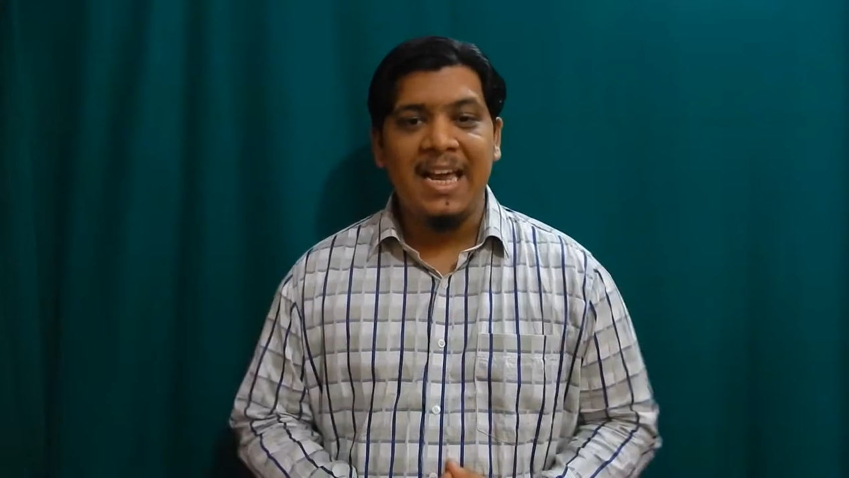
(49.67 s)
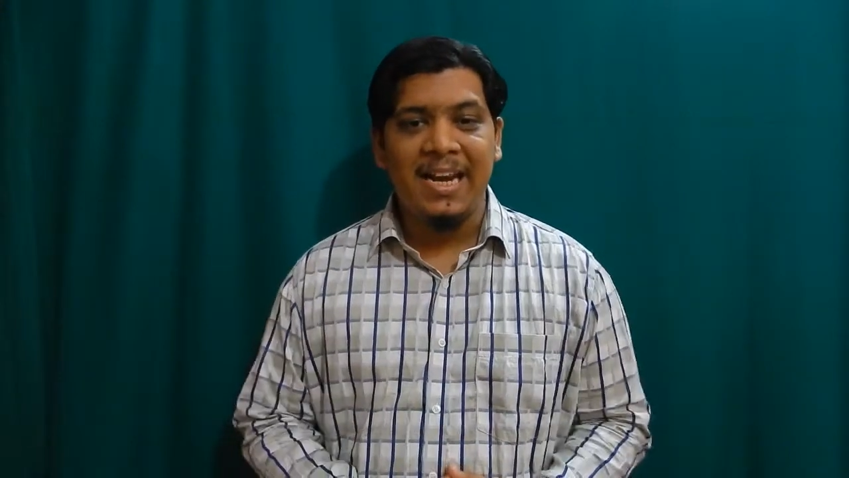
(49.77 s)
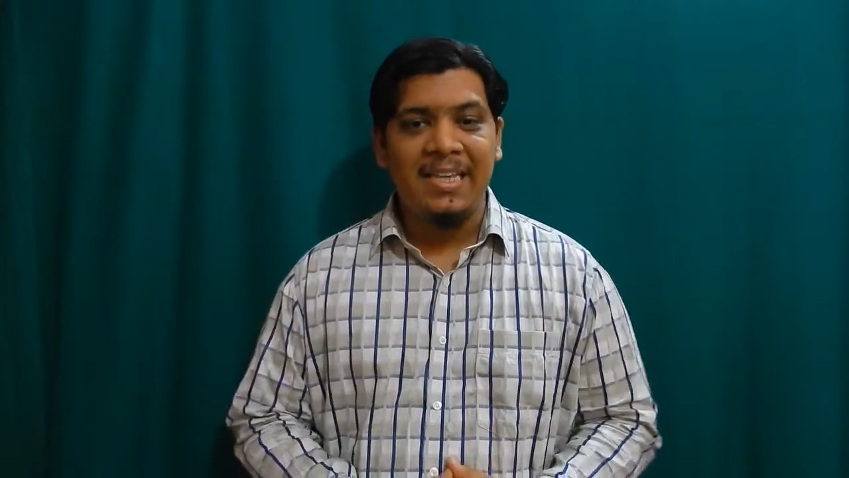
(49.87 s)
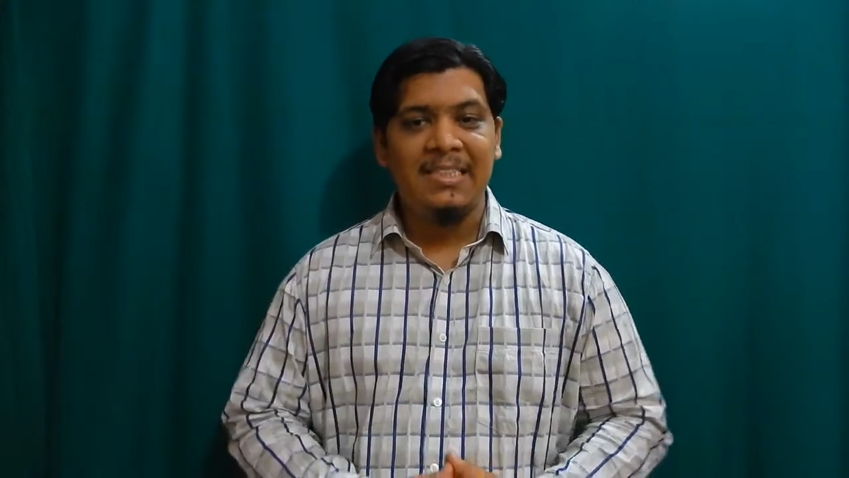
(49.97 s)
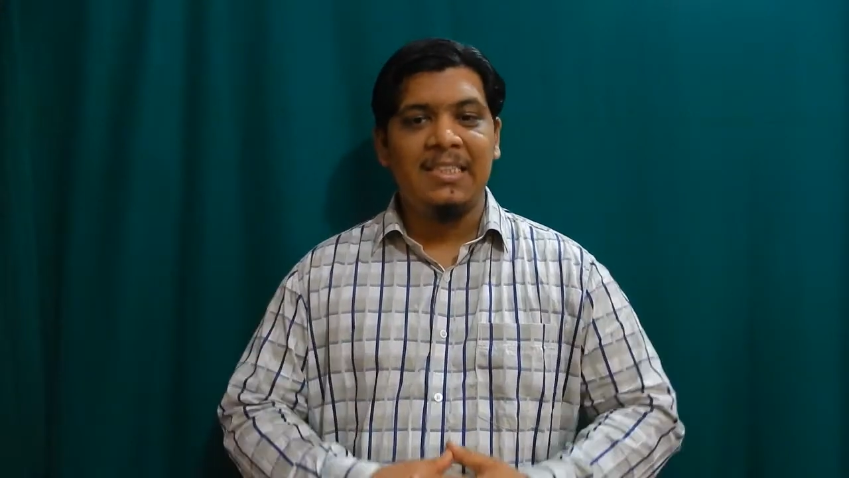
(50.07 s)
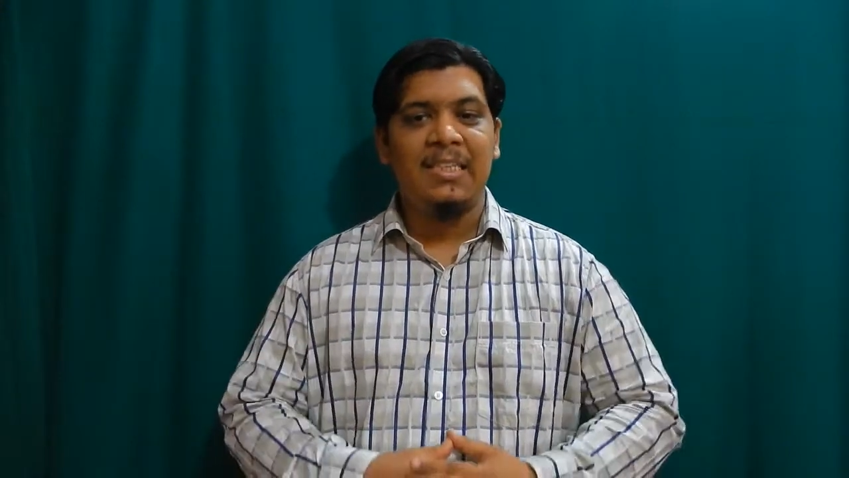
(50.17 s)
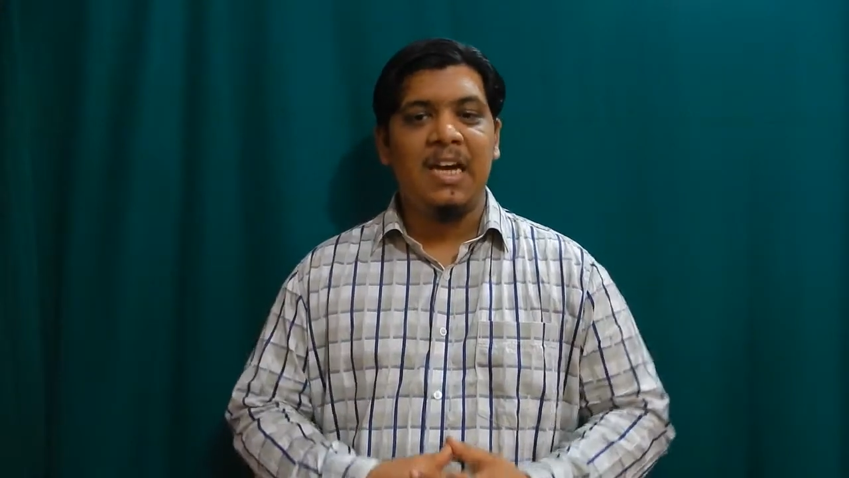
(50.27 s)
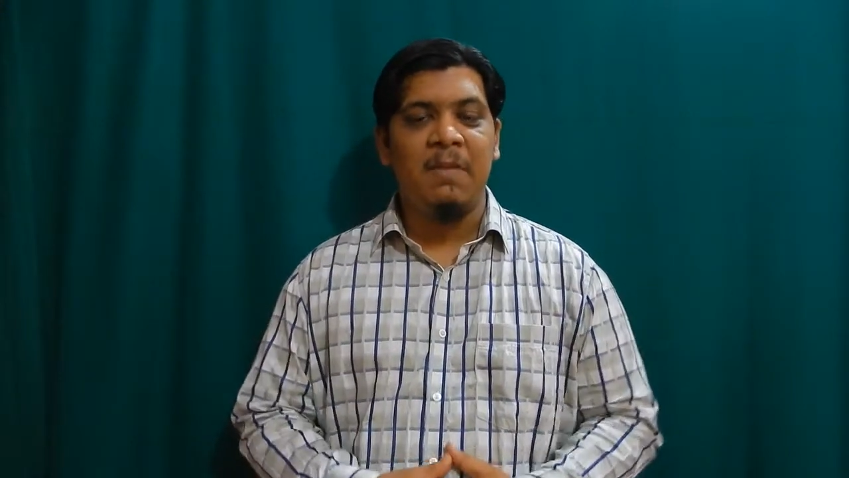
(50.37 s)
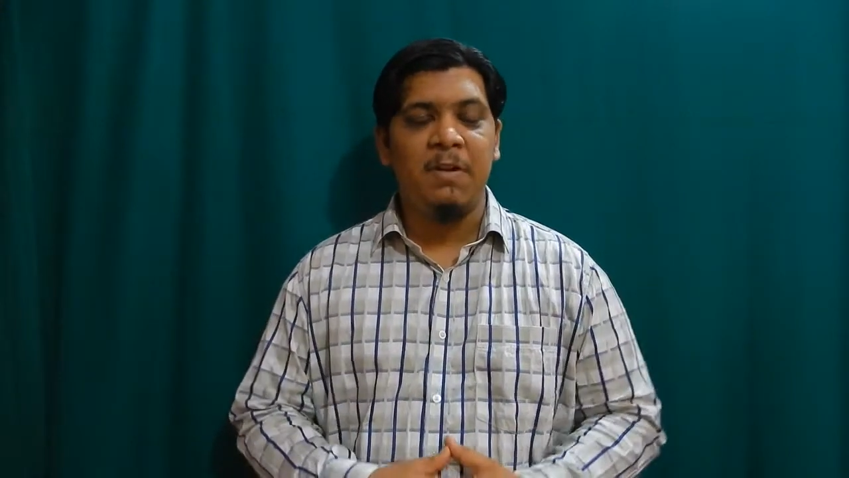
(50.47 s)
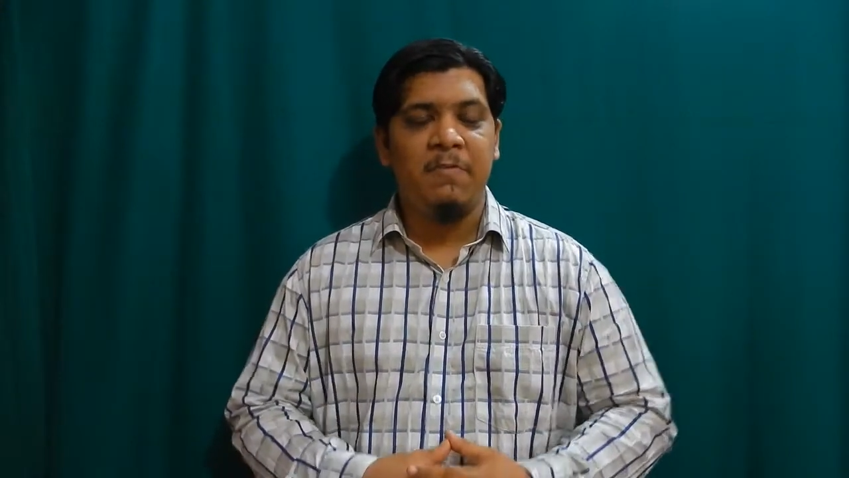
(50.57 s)
Rex
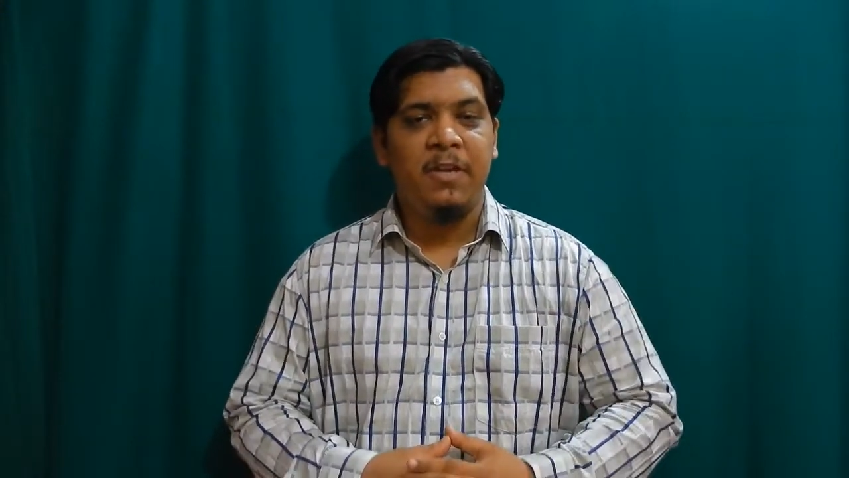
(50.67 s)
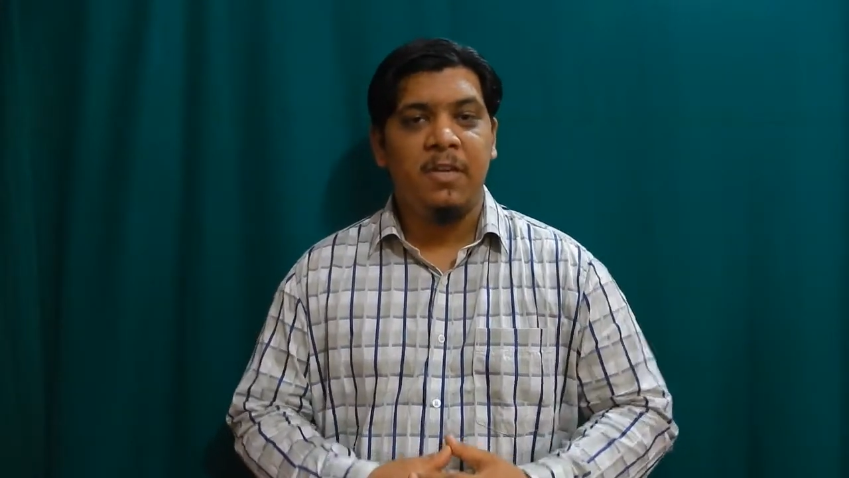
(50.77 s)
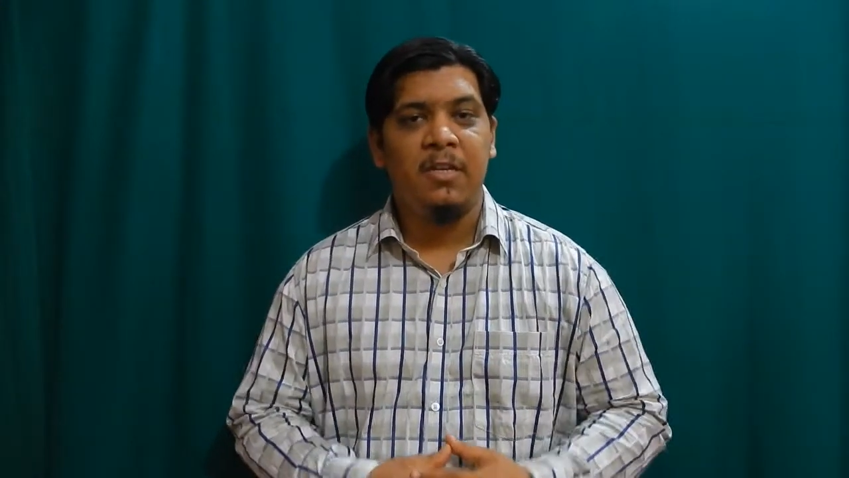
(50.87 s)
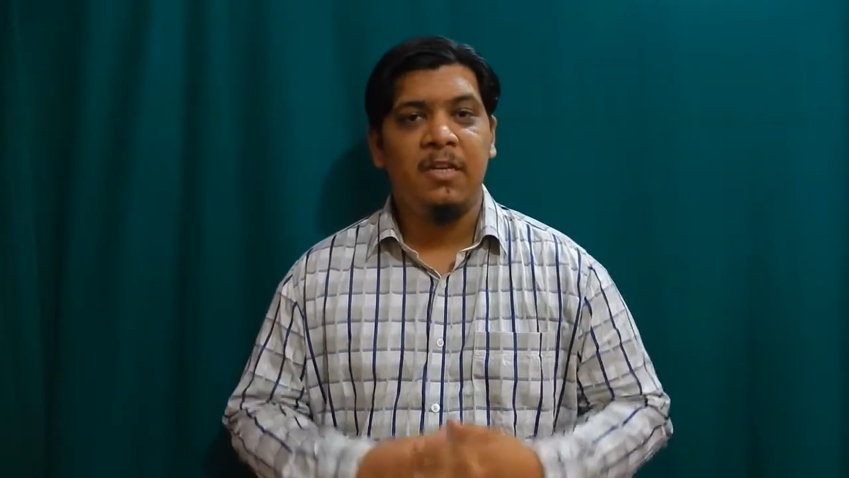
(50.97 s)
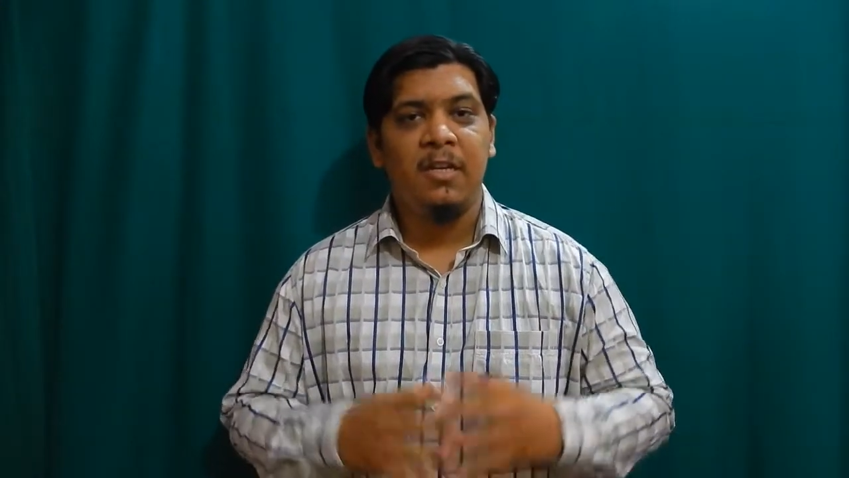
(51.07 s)
Karmaveer